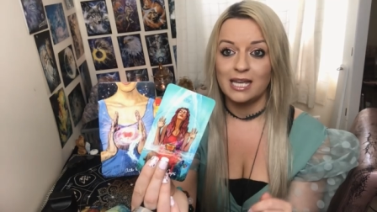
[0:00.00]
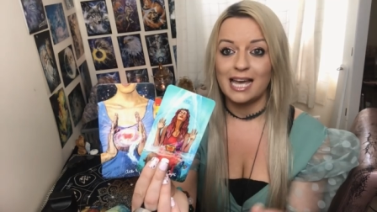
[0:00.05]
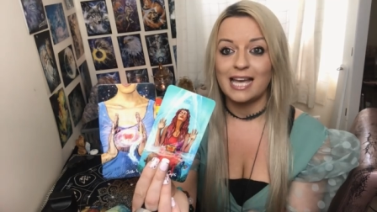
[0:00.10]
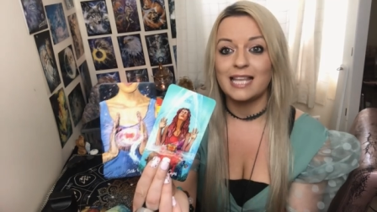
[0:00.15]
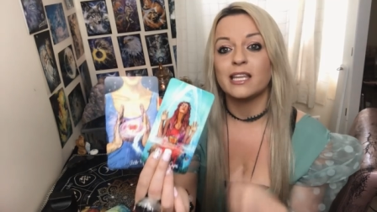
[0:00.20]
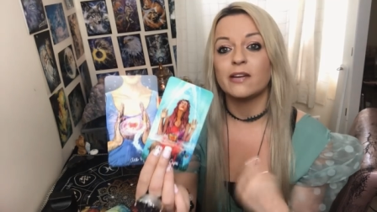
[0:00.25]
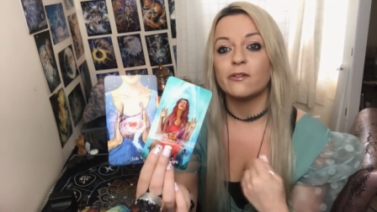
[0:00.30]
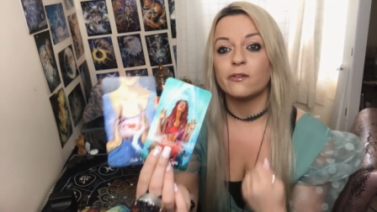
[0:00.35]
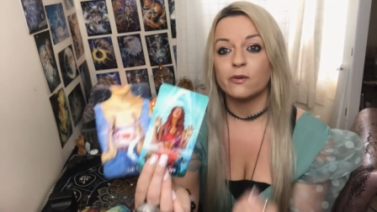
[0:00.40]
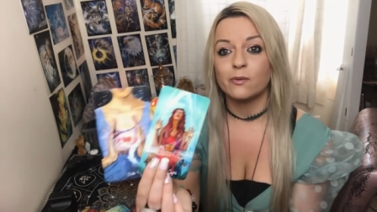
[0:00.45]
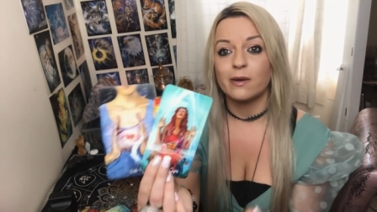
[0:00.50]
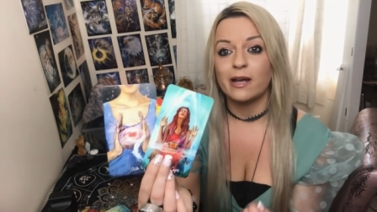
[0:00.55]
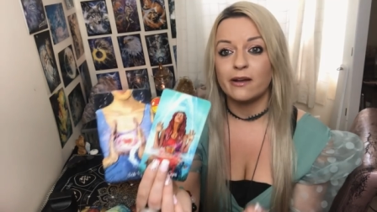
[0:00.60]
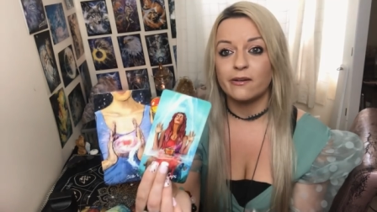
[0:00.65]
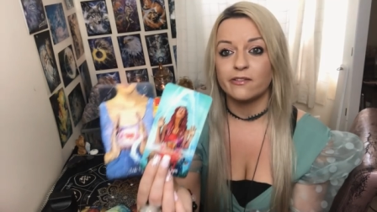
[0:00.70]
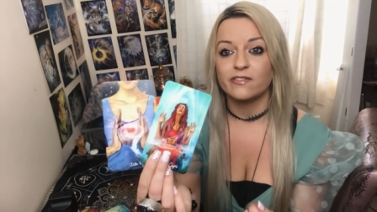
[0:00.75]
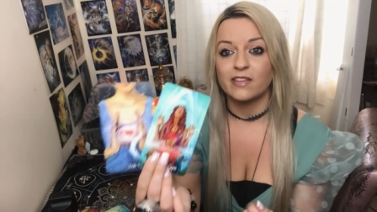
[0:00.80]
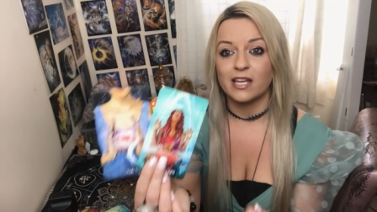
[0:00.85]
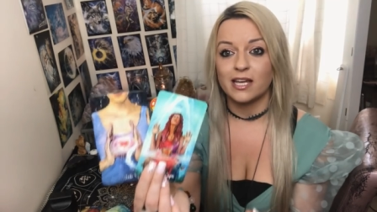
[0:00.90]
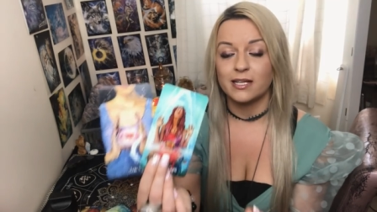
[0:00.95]
and they're
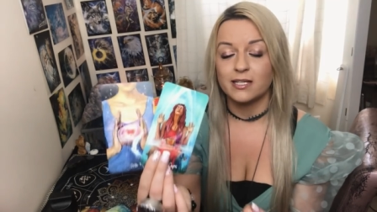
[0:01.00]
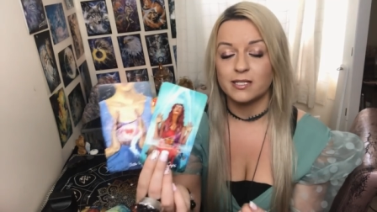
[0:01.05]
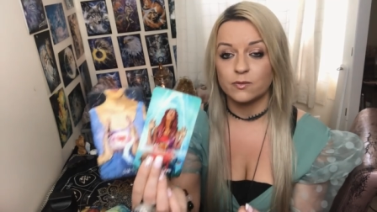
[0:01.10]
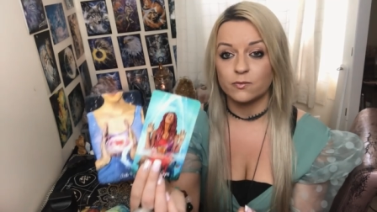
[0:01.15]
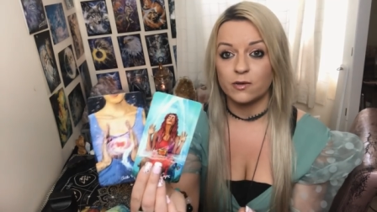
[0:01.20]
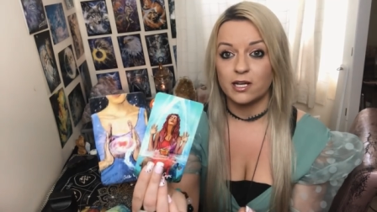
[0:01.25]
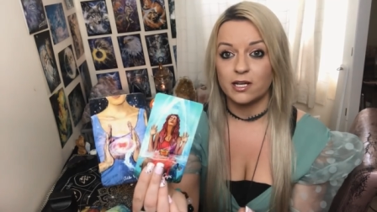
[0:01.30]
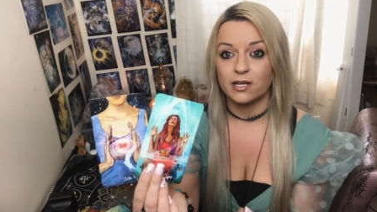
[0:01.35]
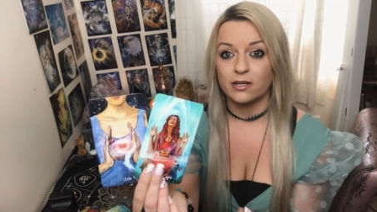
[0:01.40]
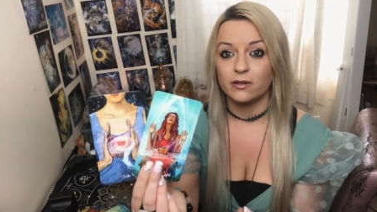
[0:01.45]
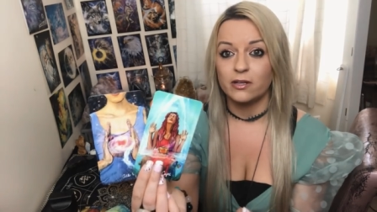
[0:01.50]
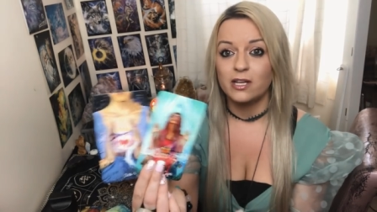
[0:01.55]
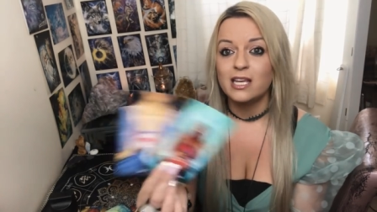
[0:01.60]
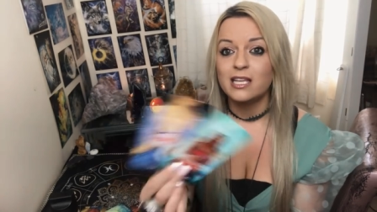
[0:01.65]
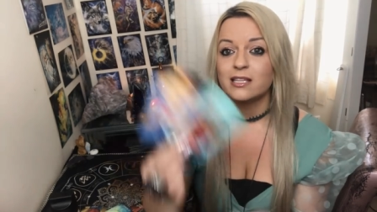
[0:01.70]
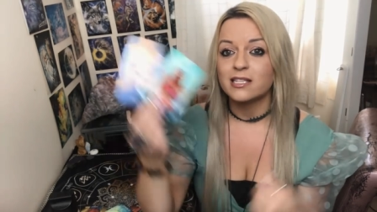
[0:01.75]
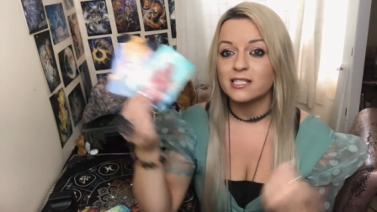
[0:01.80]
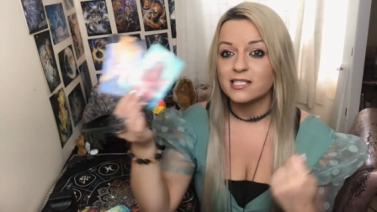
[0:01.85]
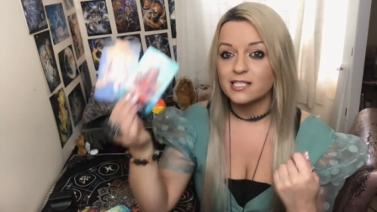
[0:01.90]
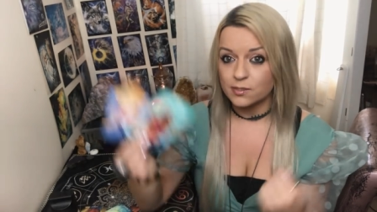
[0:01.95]
aware of that as well
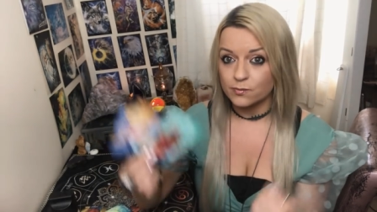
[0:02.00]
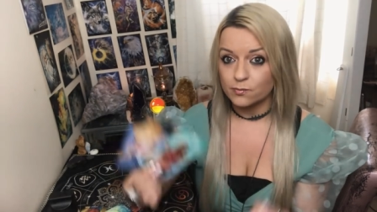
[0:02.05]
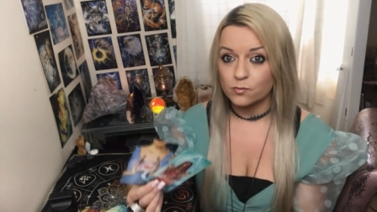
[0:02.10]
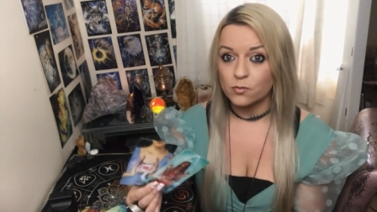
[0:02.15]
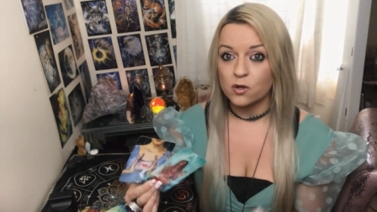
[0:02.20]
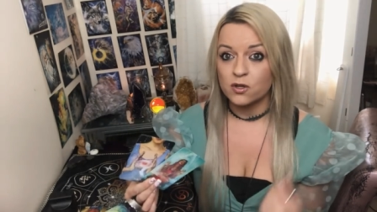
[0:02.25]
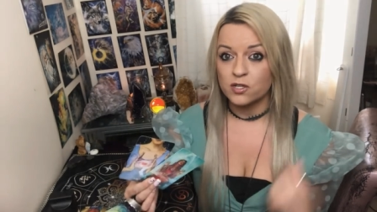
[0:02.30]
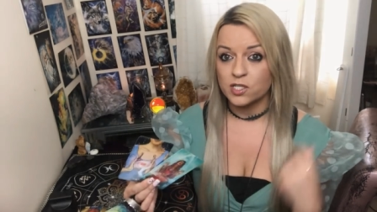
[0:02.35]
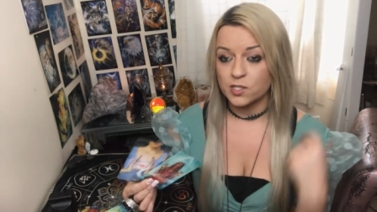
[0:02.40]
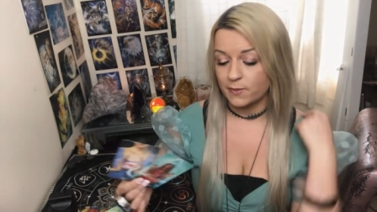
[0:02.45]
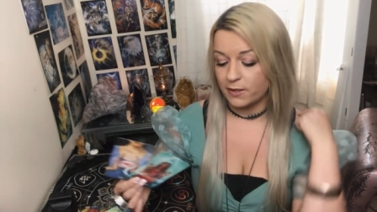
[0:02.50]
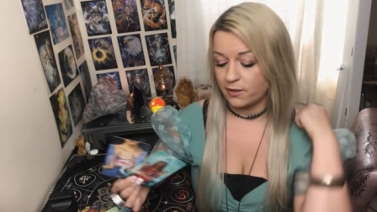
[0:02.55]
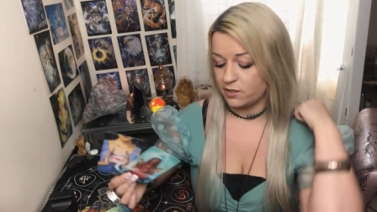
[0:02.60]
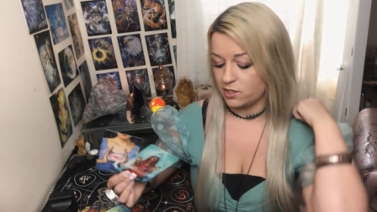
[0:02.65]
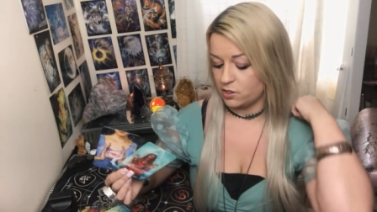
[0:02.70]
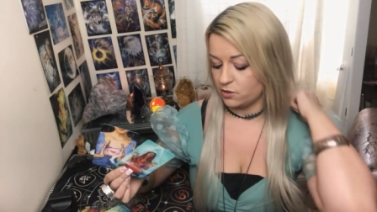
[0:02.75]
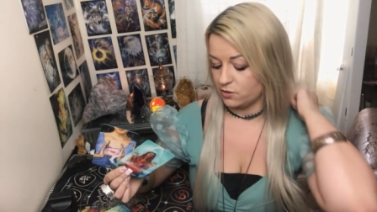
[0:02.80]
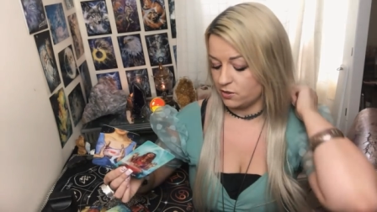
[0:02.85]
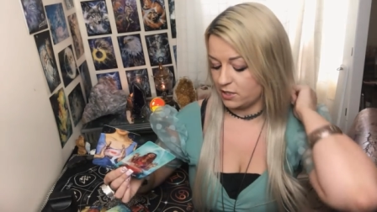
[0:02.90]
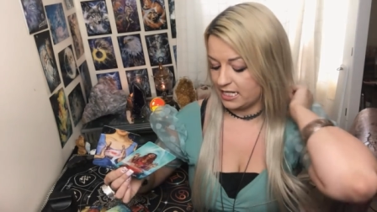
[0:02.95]
this is a more
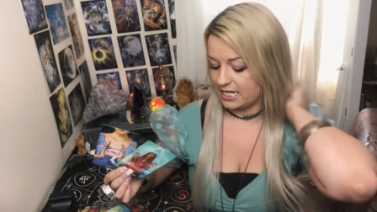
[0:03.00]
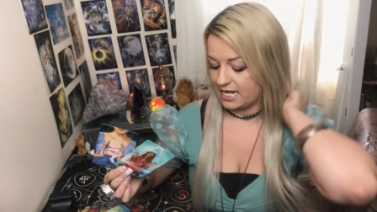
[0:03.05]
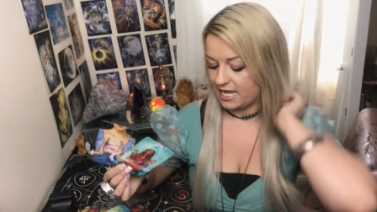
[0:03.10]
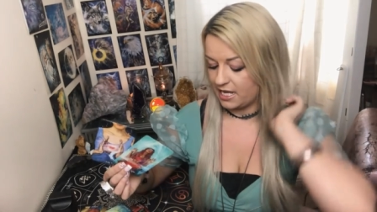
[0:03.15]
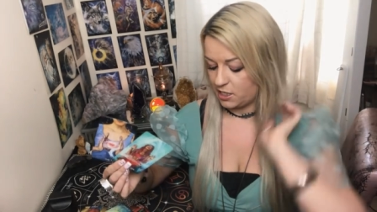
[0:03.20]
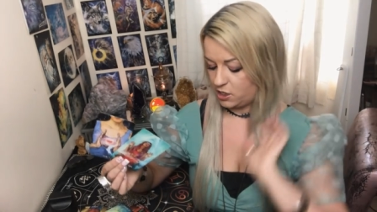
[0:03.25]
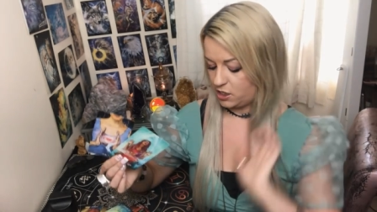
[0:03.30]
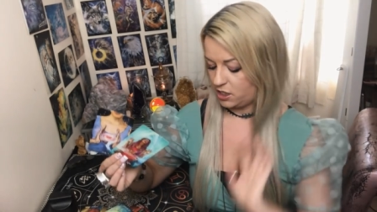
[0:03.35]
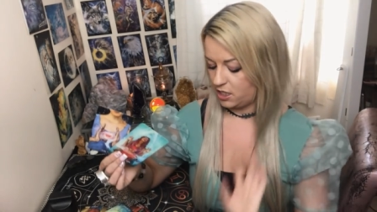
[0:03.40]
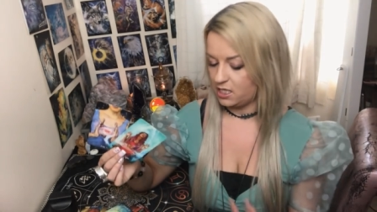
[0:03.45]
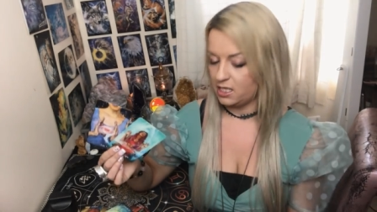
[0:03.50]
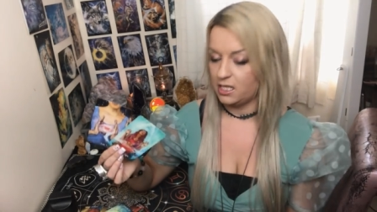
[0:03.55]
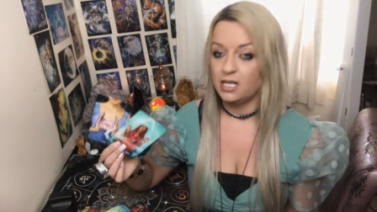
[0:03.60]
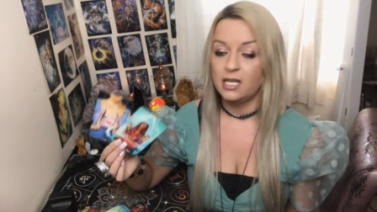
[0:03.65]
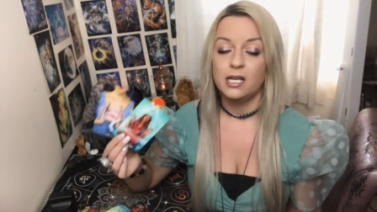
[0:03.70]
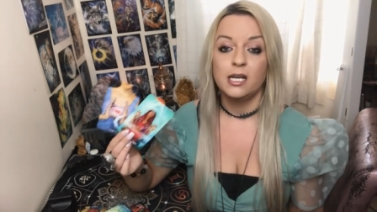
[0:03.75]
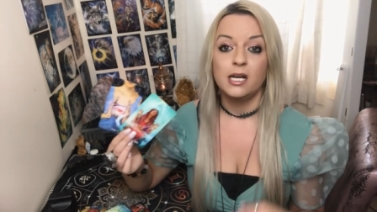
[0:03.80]
spiritual connection